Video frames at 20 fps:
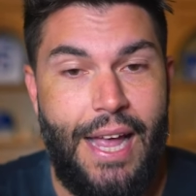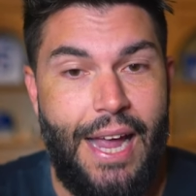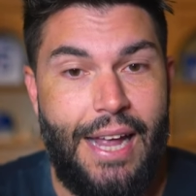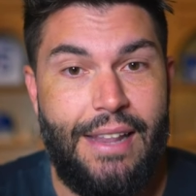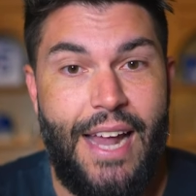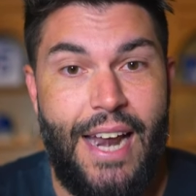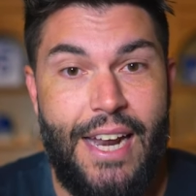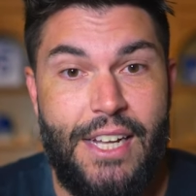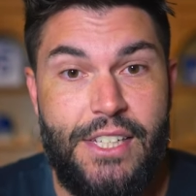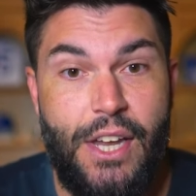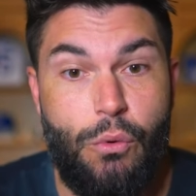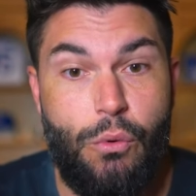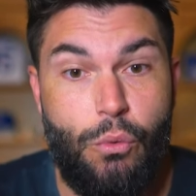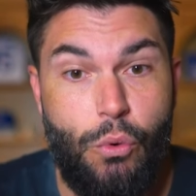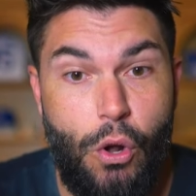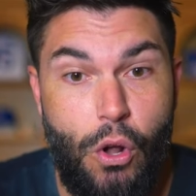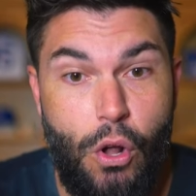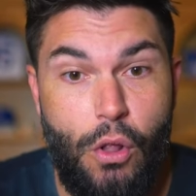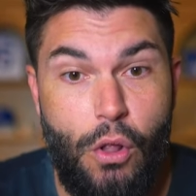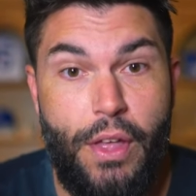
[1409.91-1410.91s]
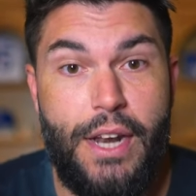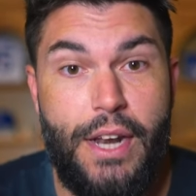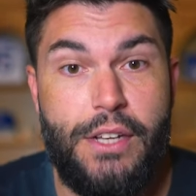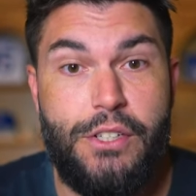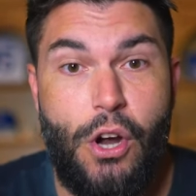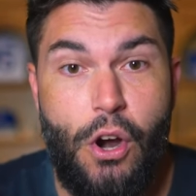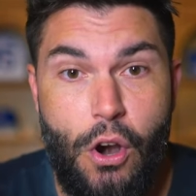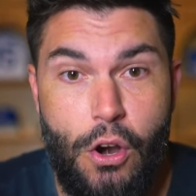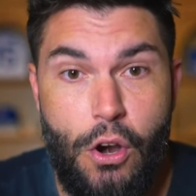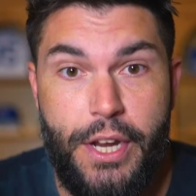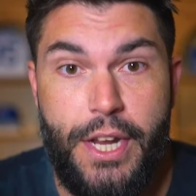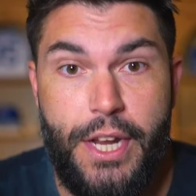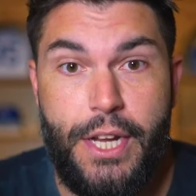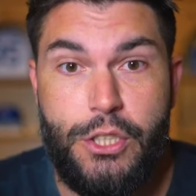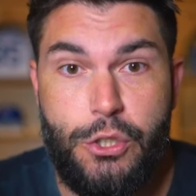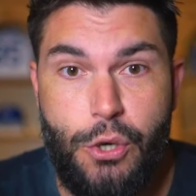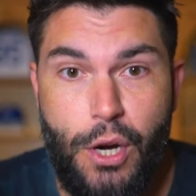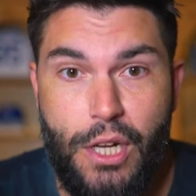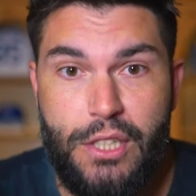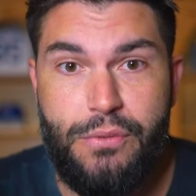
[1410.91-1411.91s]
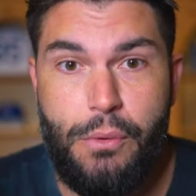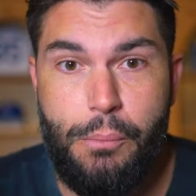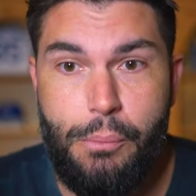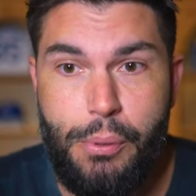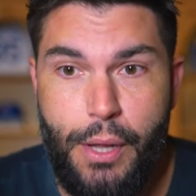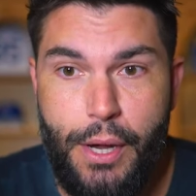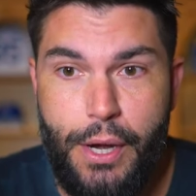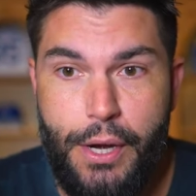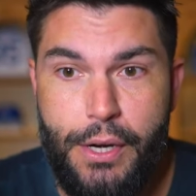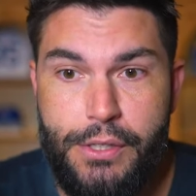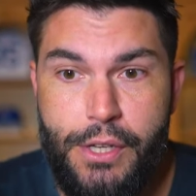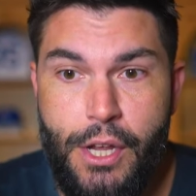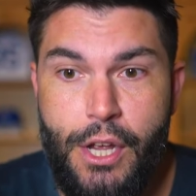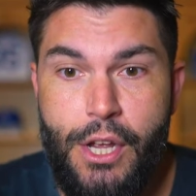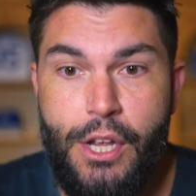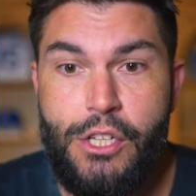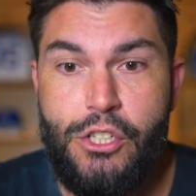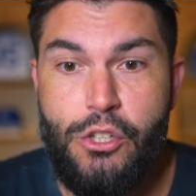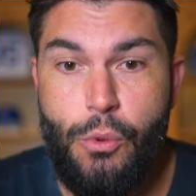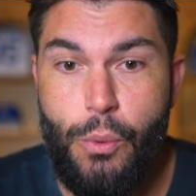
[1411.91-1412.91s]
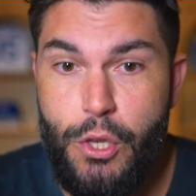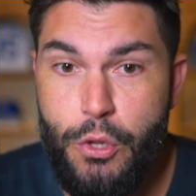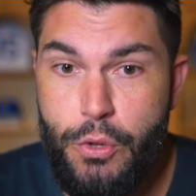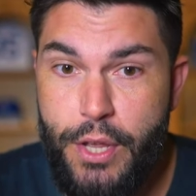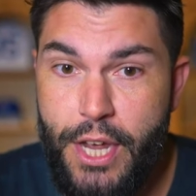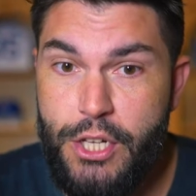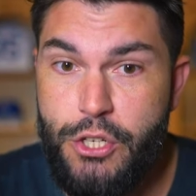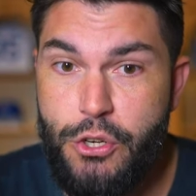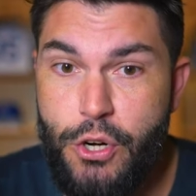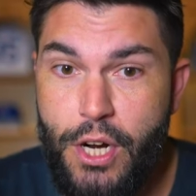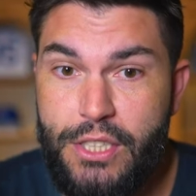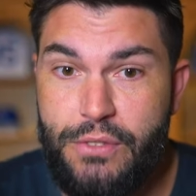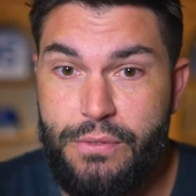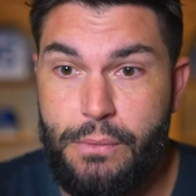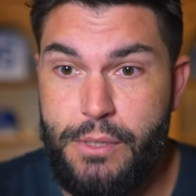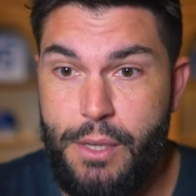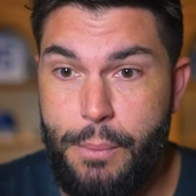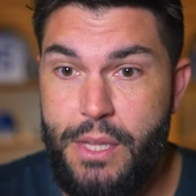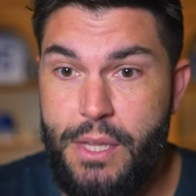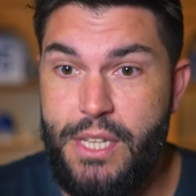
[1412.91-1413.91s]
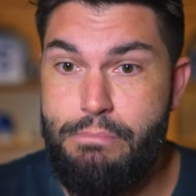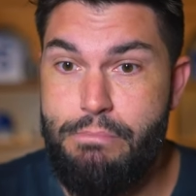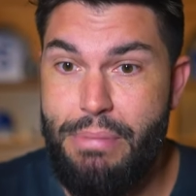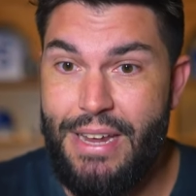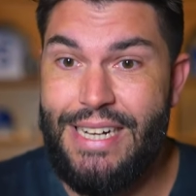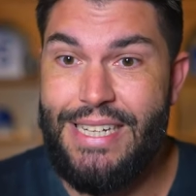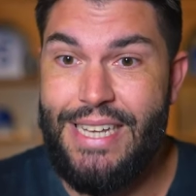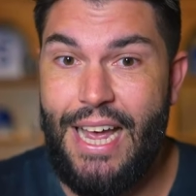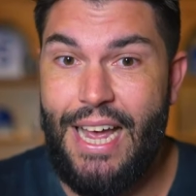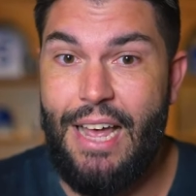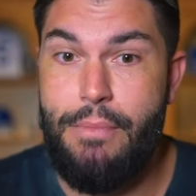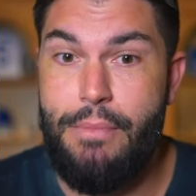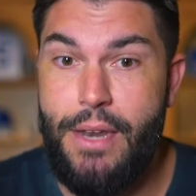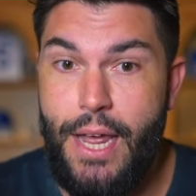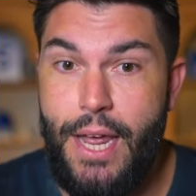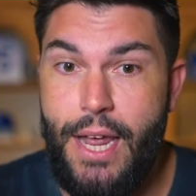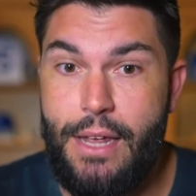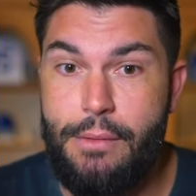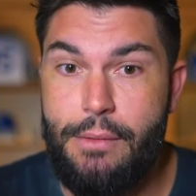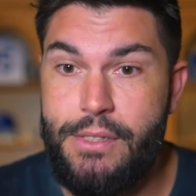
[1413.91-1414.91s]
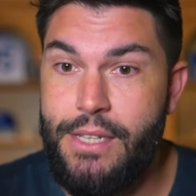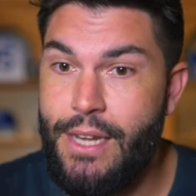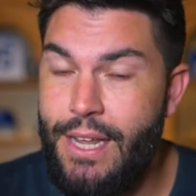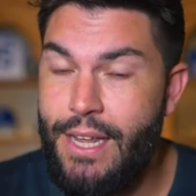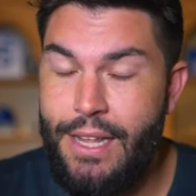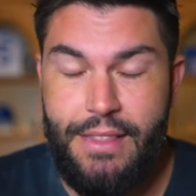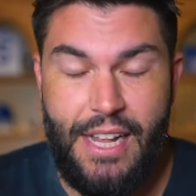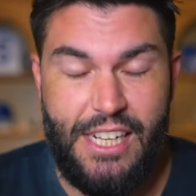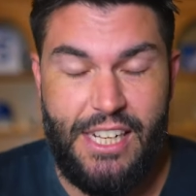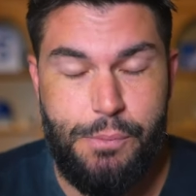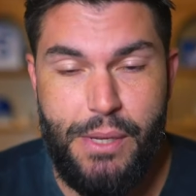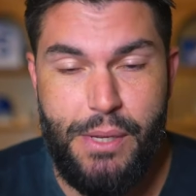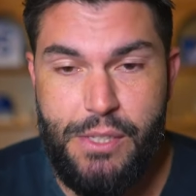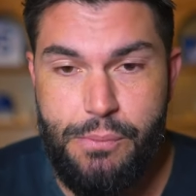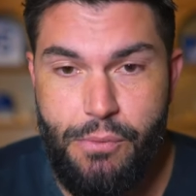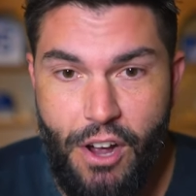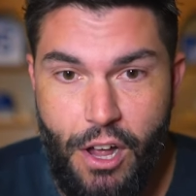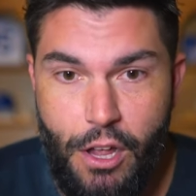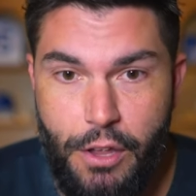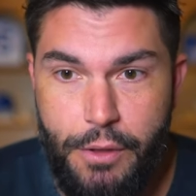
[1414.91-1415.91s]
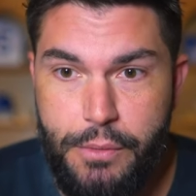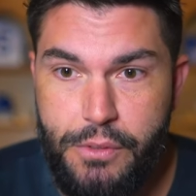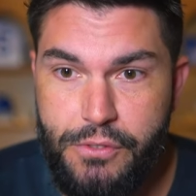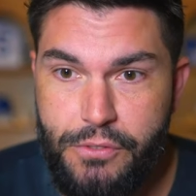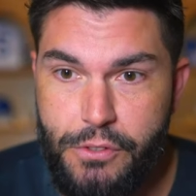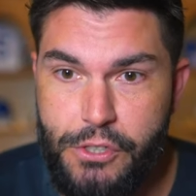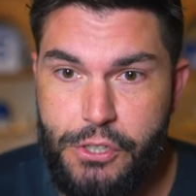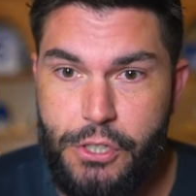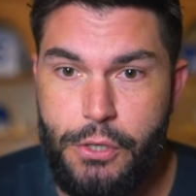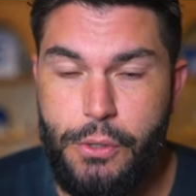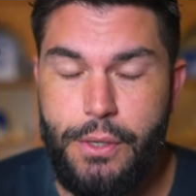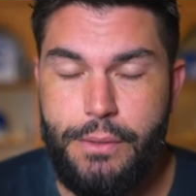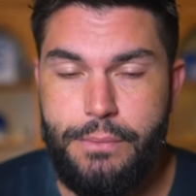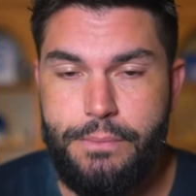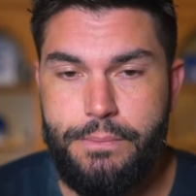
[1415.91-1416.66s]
And that is a role that is hard to get trust from players. So when you get trust from some of these big time names, that speaks volumes for Su'a